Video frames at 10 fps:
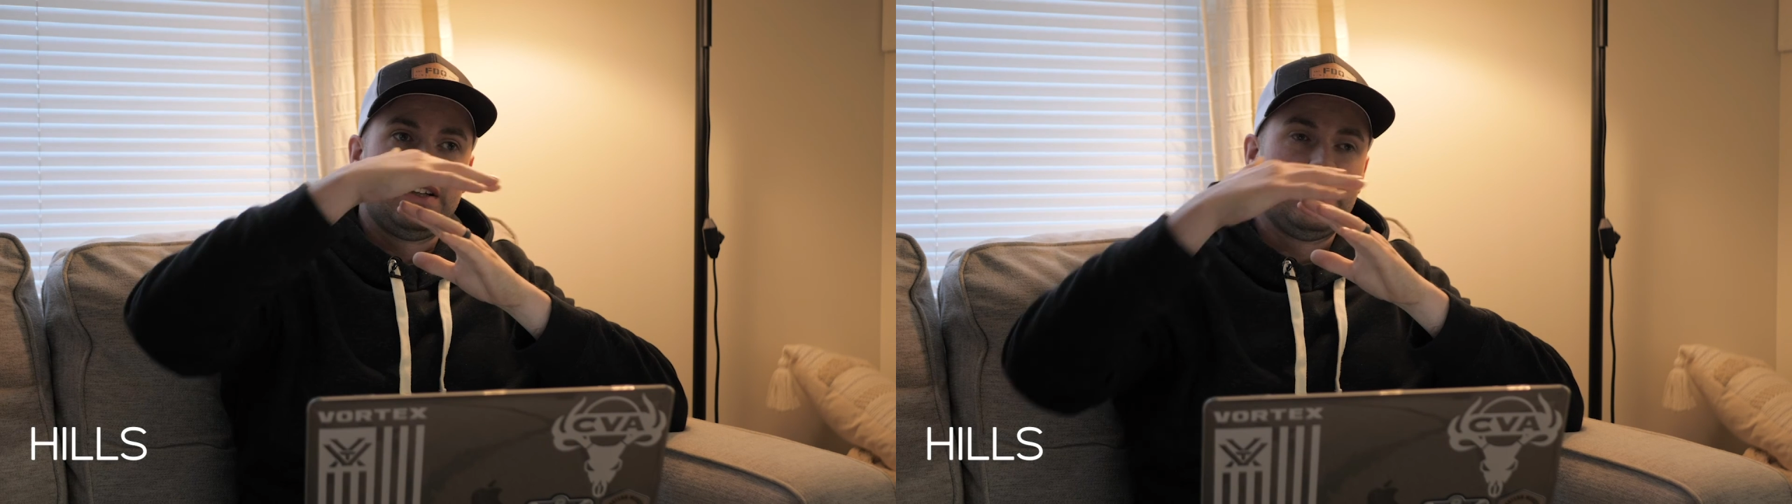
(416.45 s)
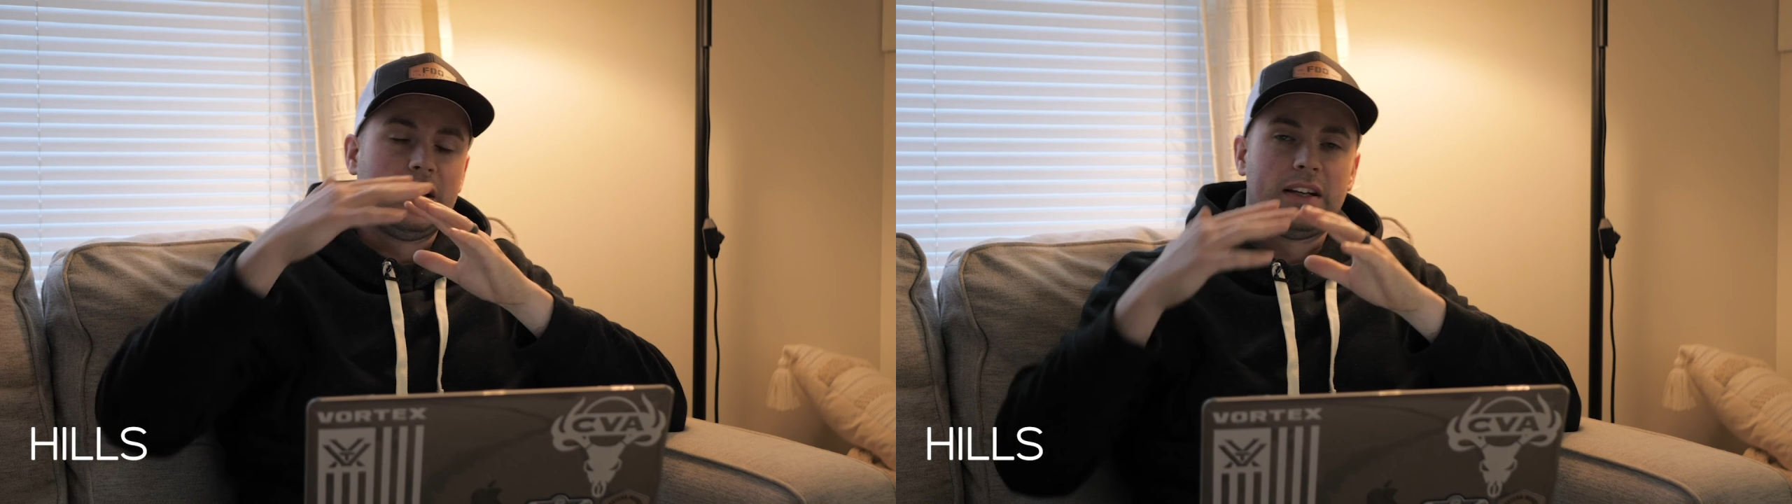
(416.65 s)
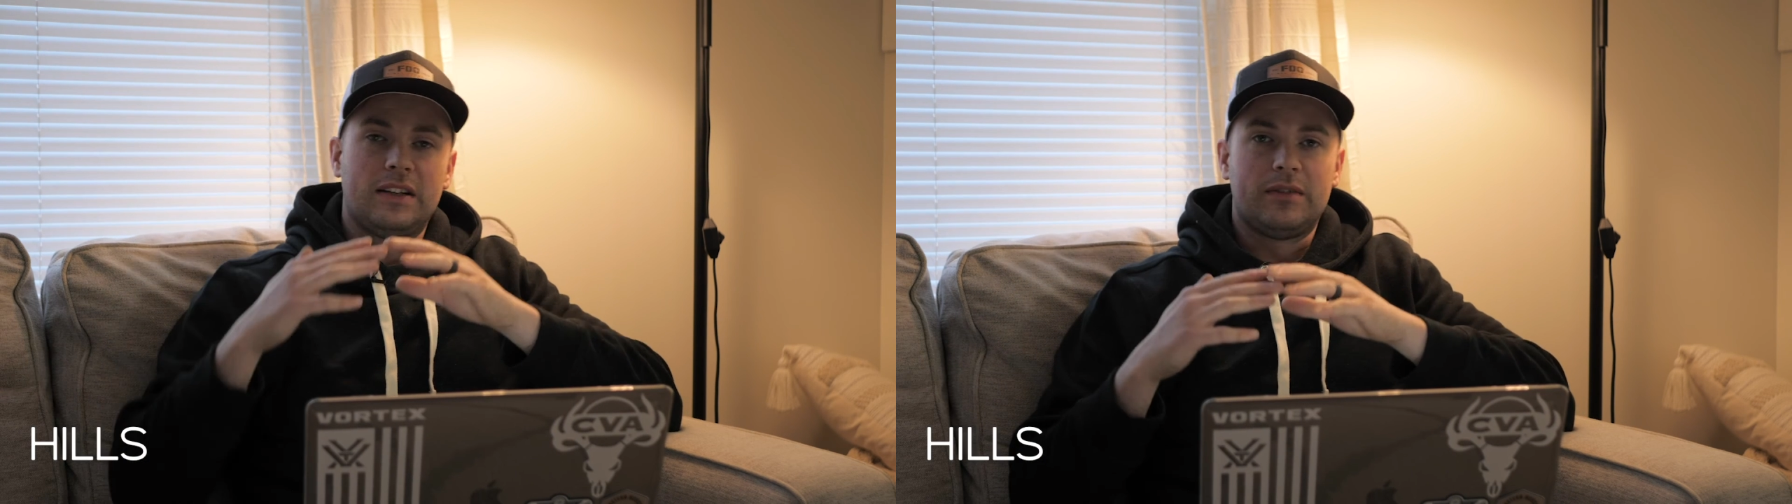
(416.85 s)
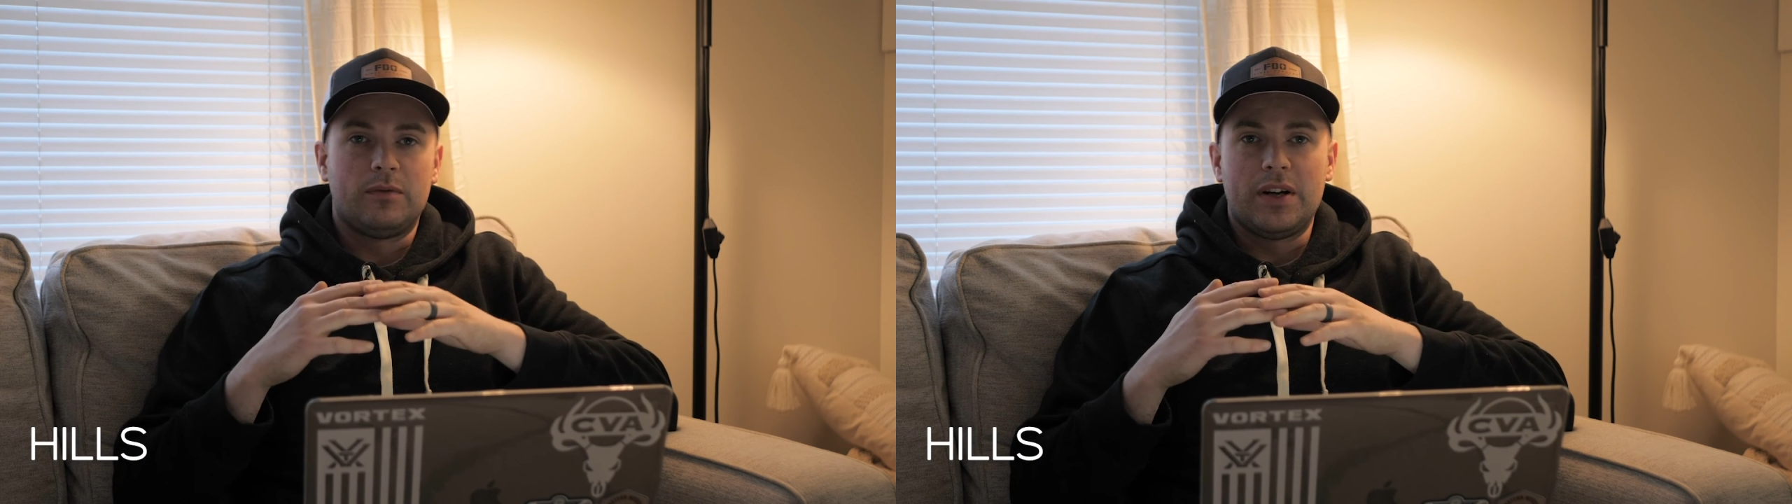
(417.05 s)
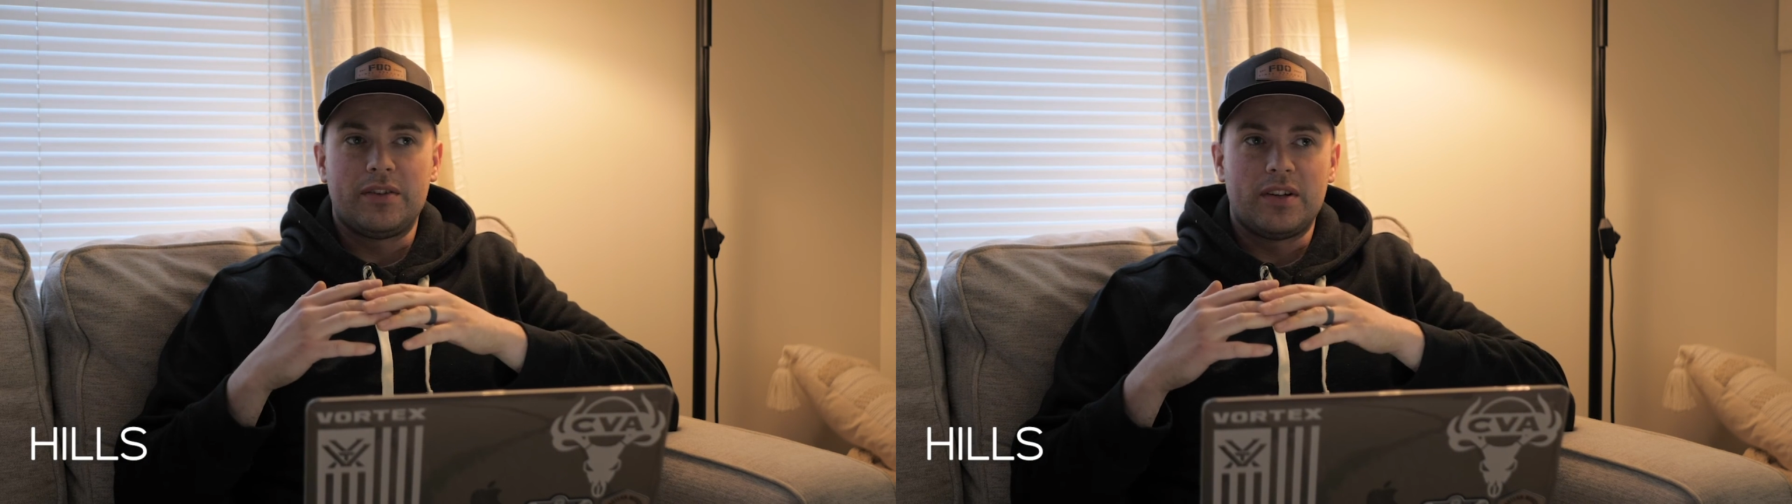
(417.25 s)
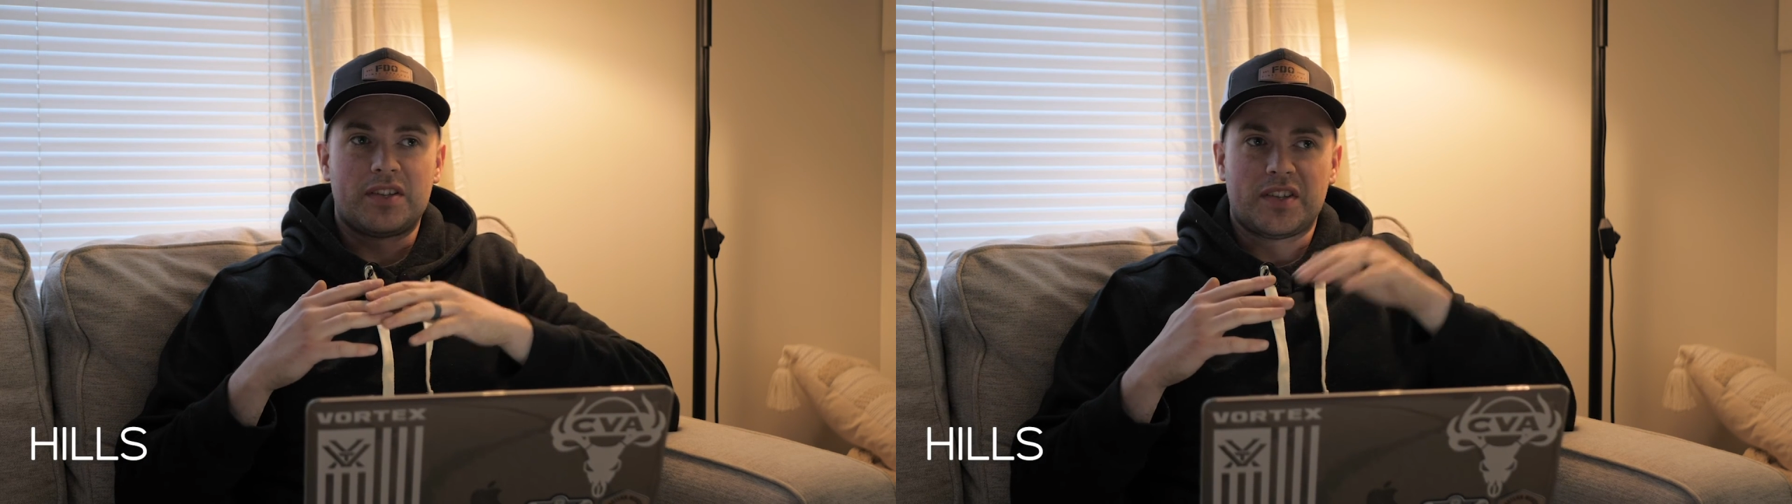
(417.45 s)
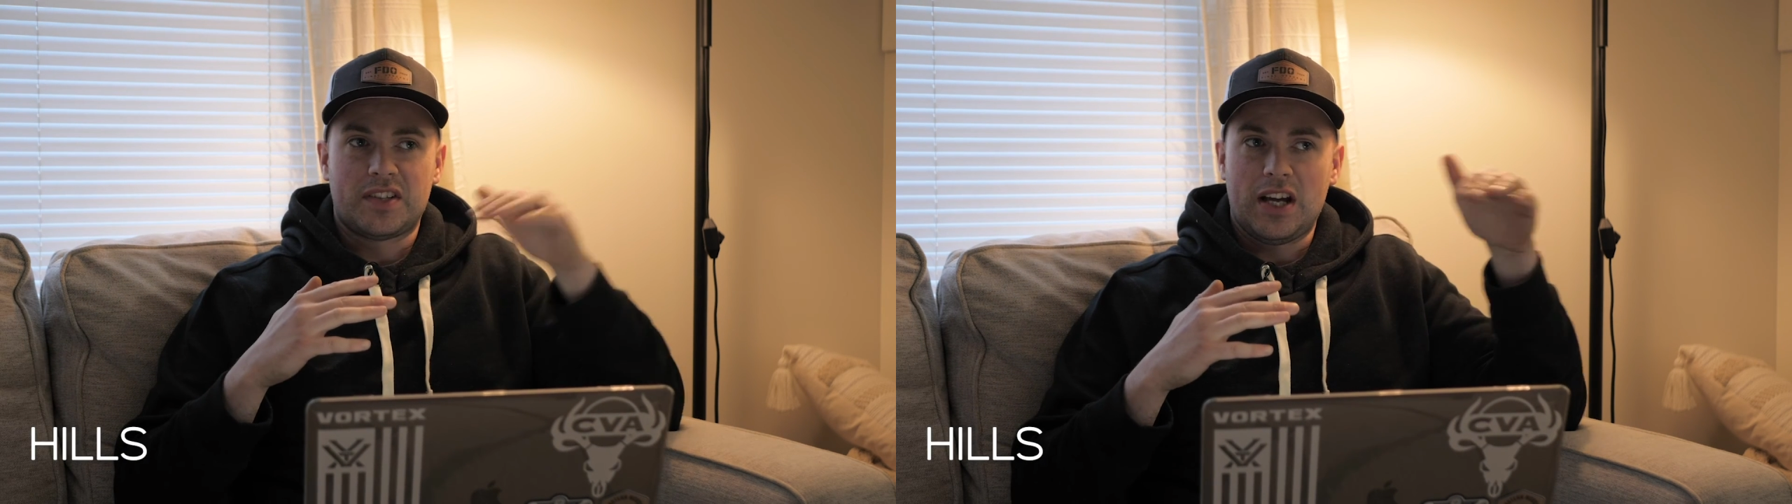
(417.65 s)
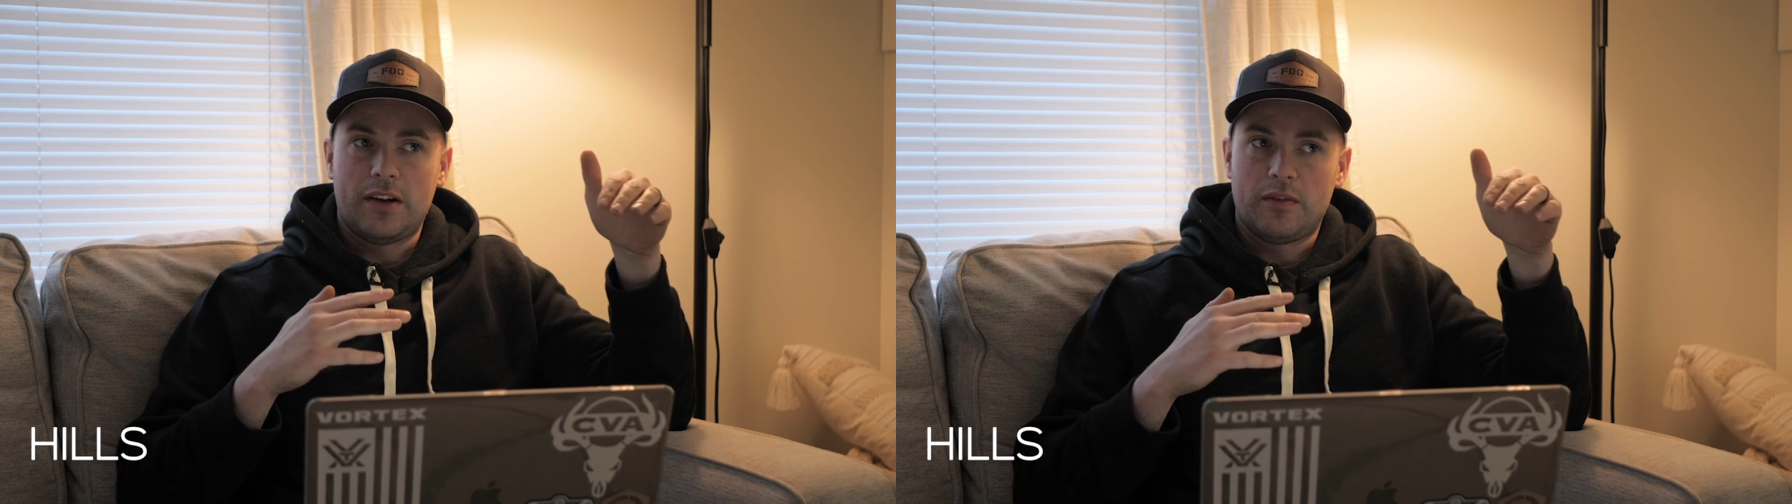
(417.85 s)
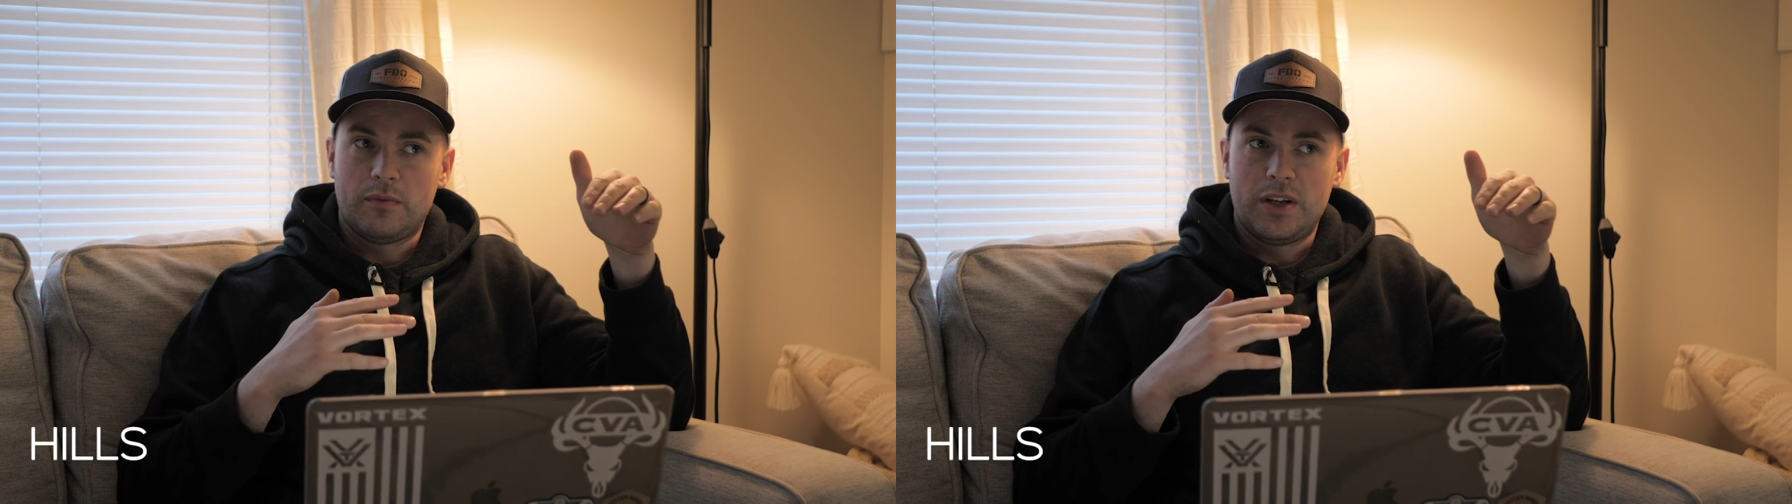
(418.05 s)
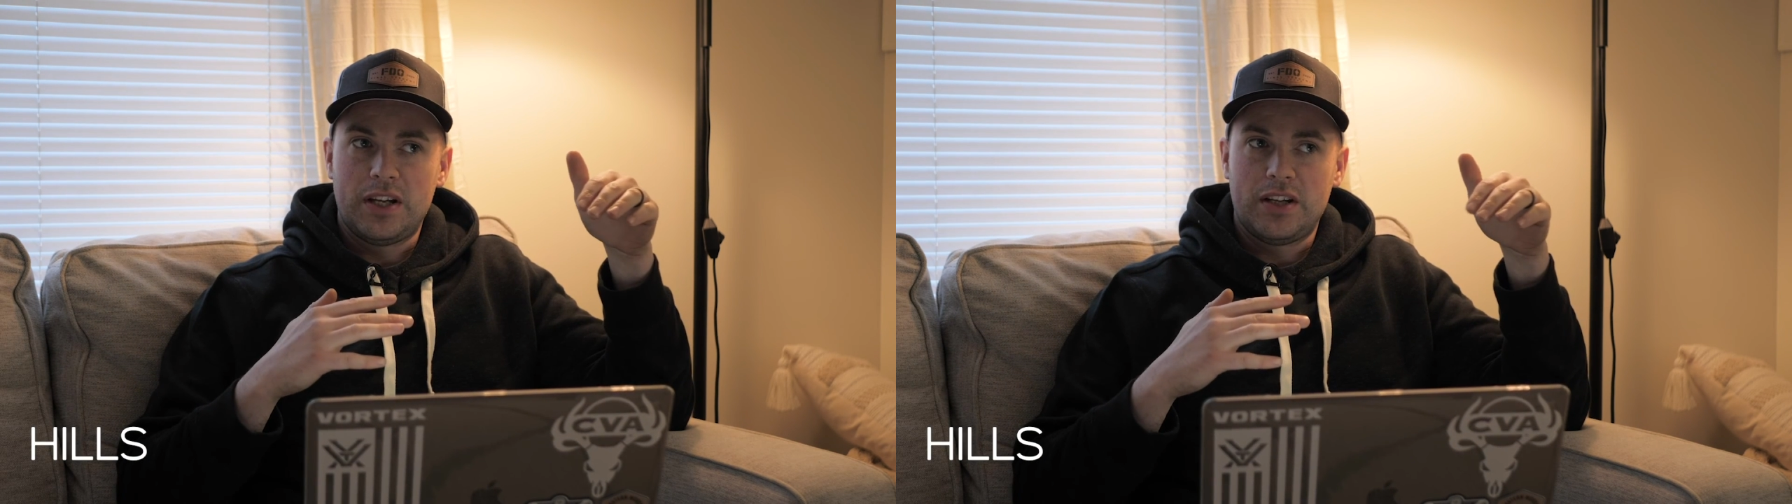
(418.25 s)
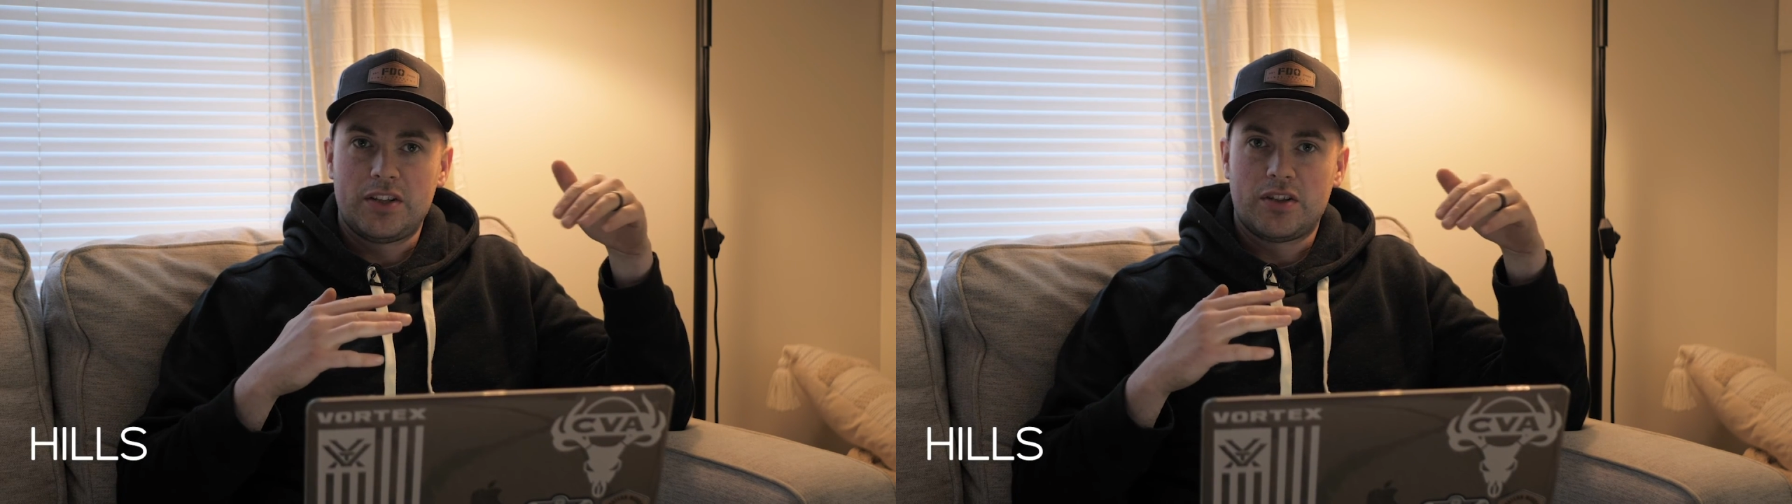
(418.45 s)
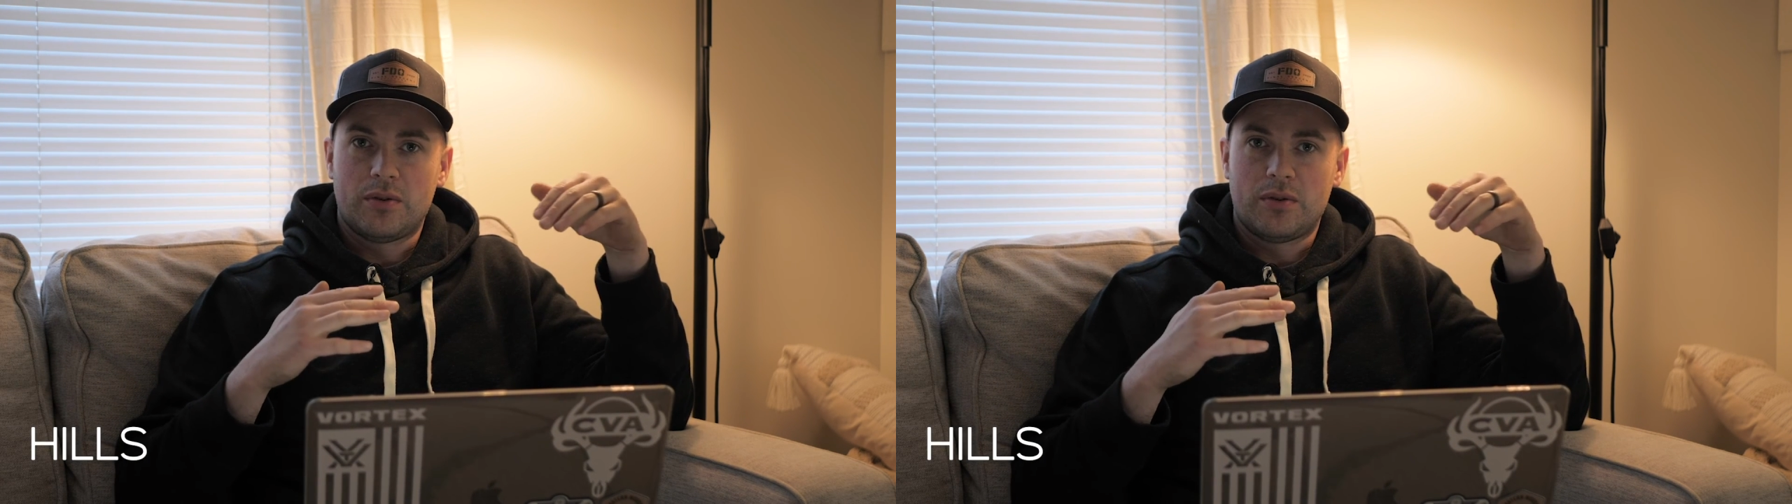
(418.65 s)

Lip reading: and whether it's the side of a ridge